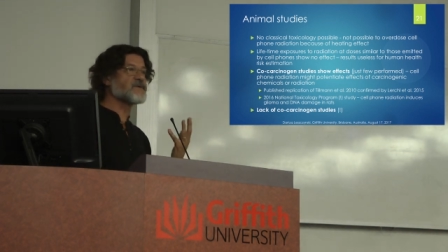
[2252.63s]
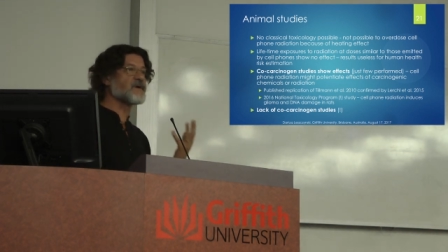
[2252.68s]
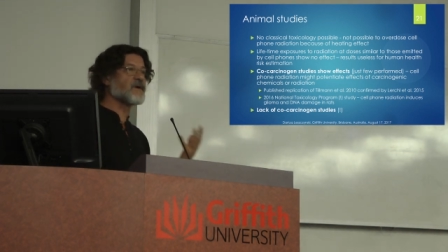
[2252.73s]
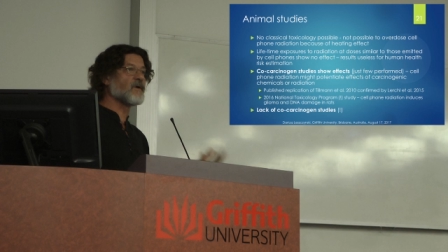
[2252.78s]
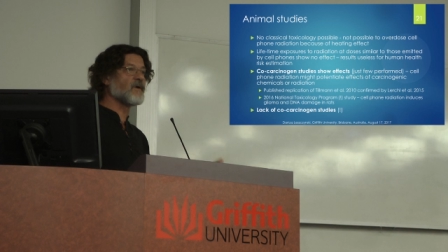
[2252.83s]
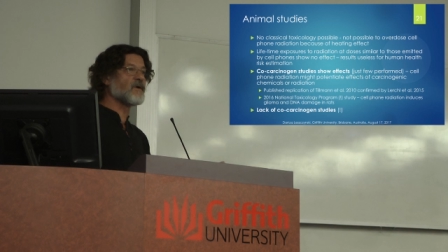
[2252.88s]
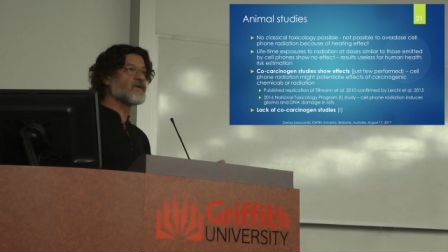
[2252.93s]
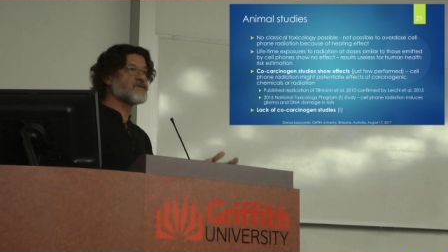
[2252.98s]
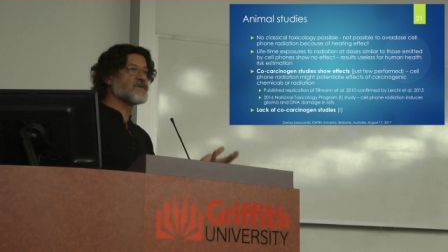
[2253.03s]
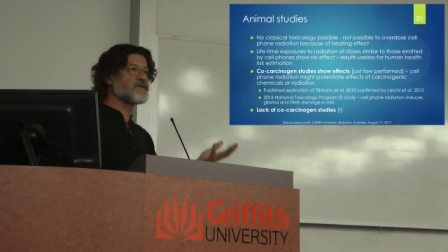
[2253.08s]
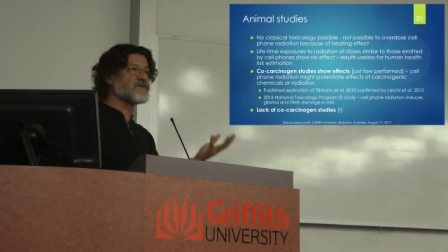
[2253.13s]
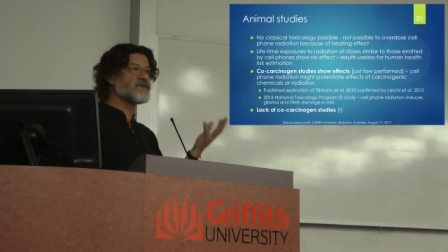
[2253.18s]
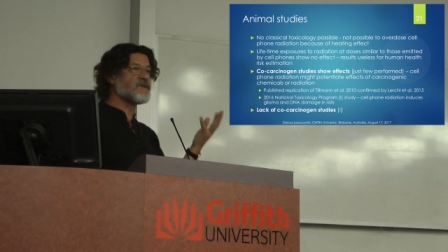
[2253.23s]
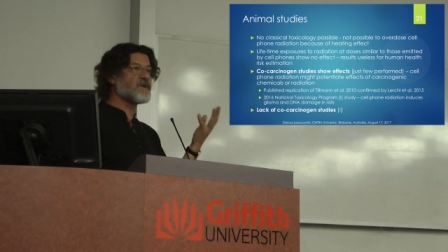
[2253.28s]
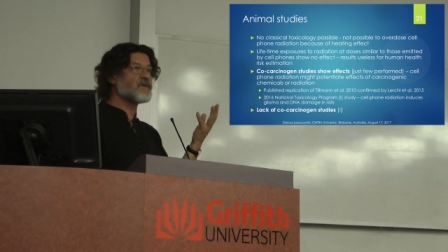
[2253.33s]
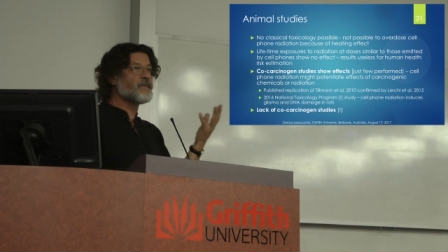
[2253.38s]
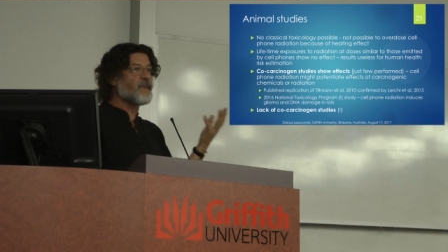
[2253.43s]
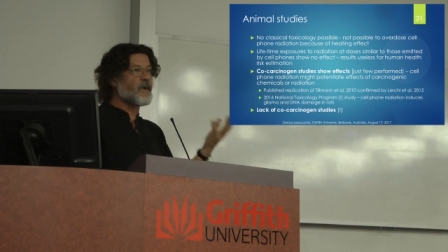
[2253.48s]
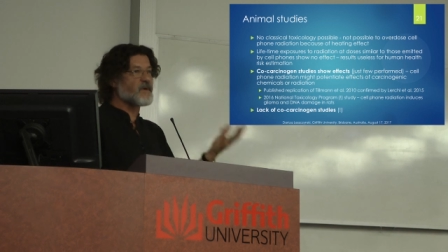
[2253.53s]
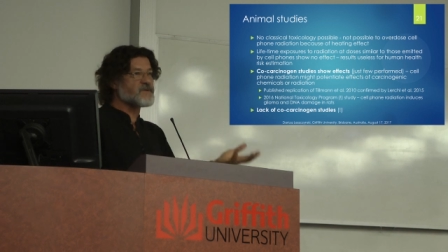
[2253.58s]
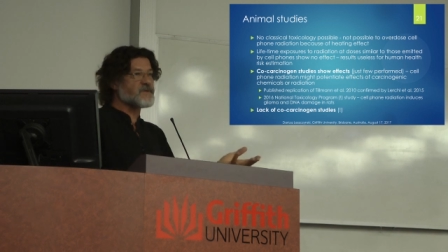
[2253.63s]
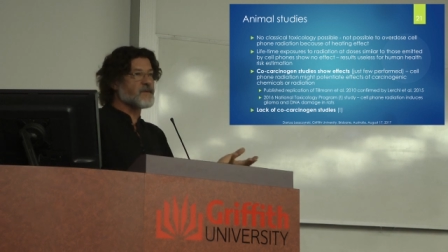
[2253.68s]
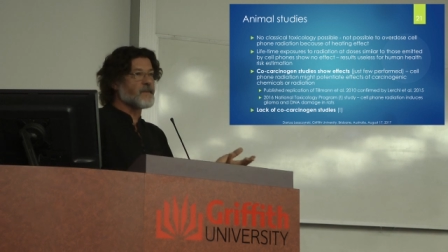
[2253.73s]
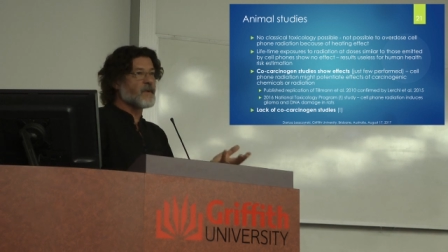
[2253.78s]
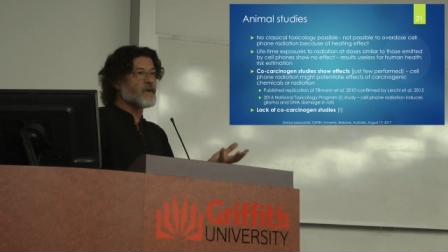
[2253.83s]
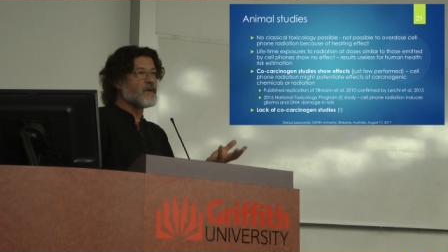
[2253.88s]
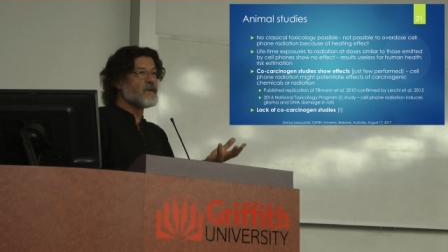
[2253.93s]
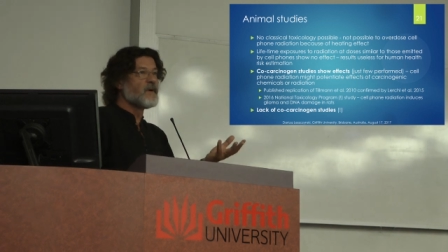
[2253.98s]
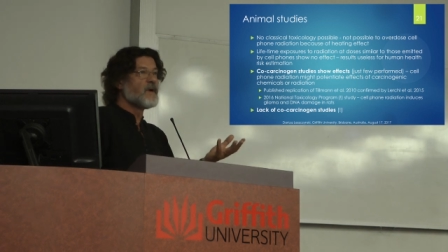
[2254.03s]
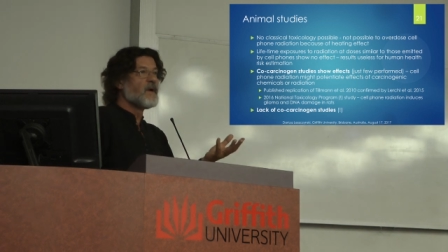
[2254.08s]
toxicology is not
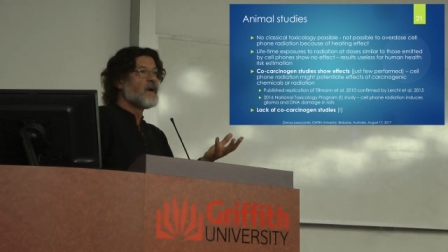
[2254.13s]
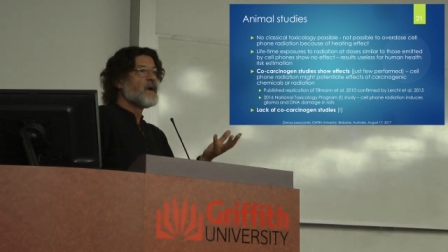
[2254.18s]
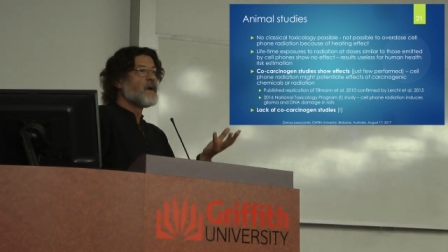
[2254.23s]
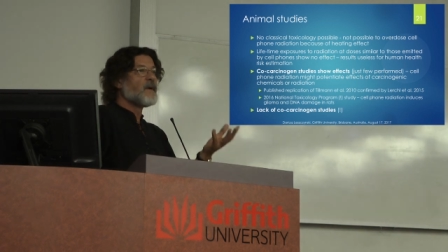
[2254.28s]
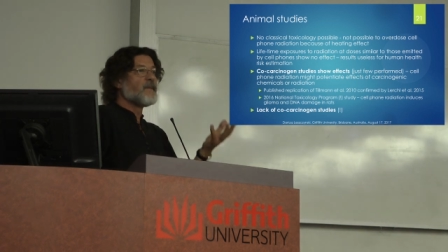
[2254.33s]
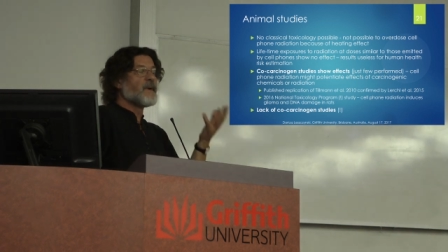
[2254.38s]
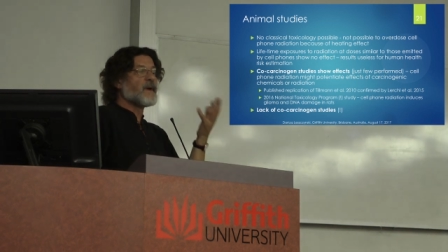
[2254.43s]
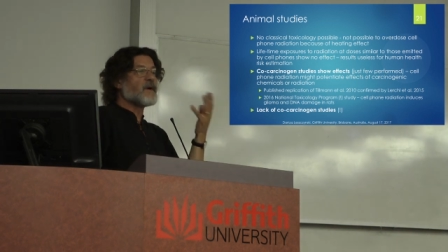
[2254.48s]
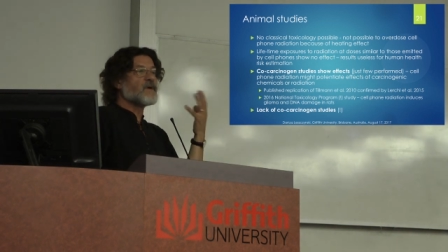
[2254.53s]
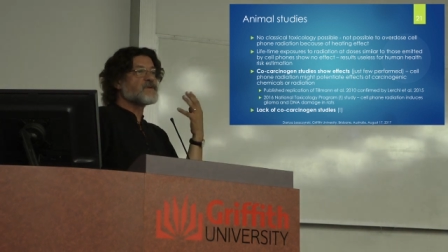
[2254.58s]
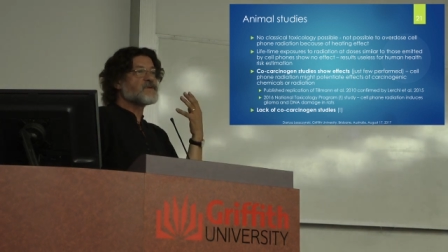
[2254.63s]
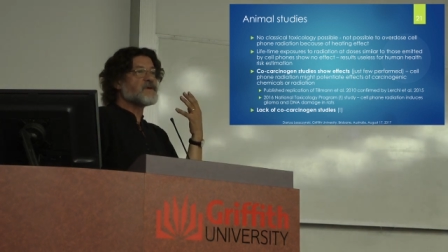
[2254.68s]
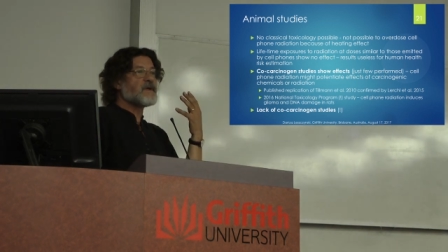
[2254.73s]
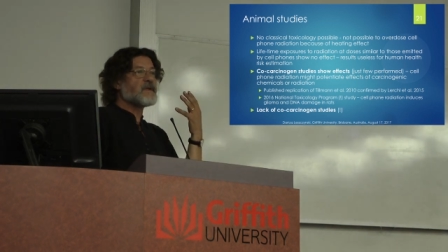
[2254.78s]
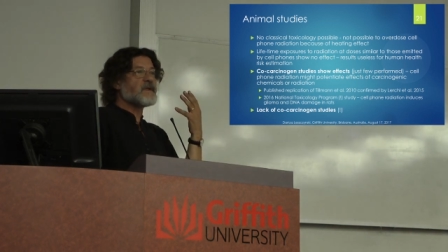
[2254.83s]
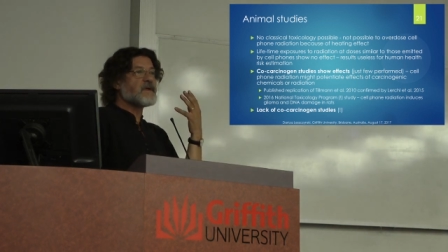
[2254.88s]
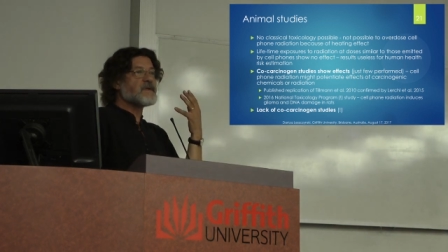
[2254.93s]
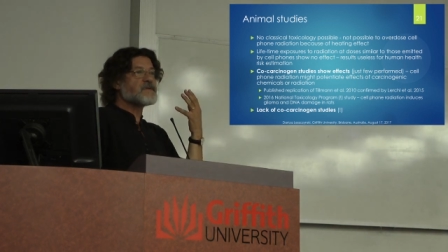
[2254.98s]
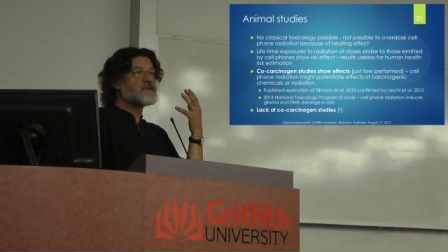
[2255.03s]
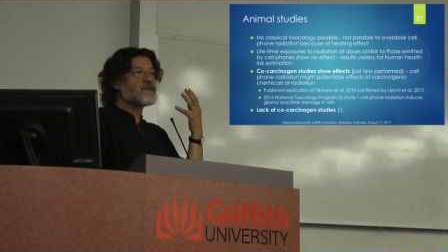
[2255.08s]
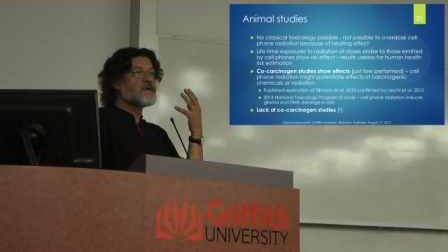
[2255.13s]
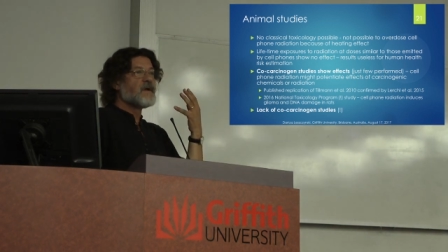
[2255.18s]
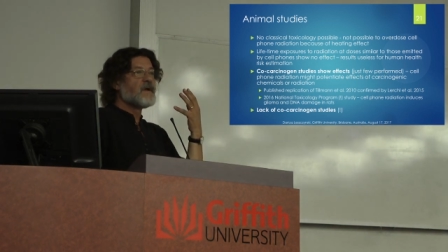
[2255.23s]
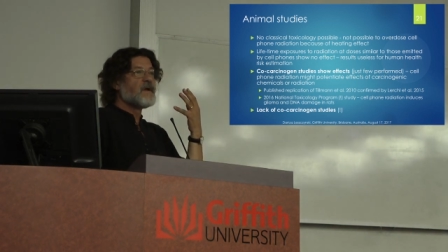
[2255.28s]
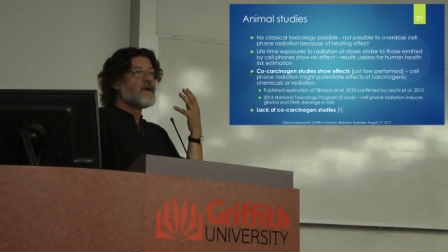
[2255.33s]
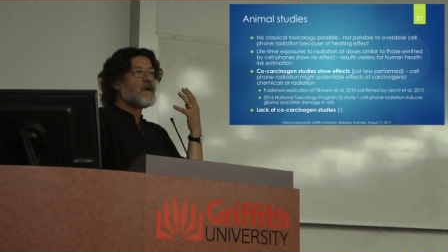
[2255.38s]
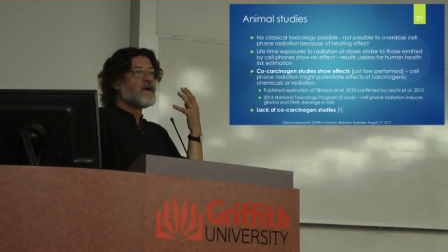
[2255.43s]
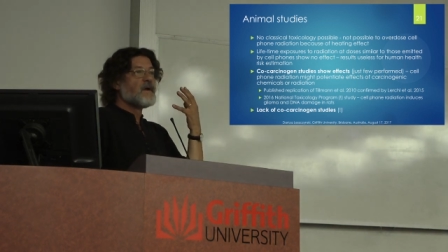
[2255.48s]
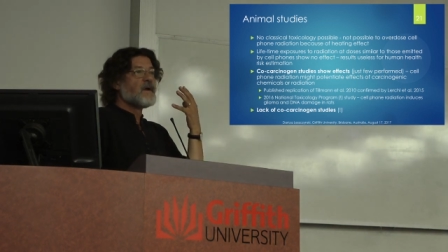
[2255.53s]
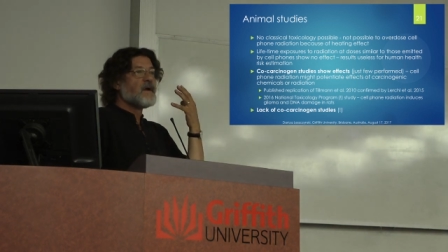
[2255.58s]
possible because it is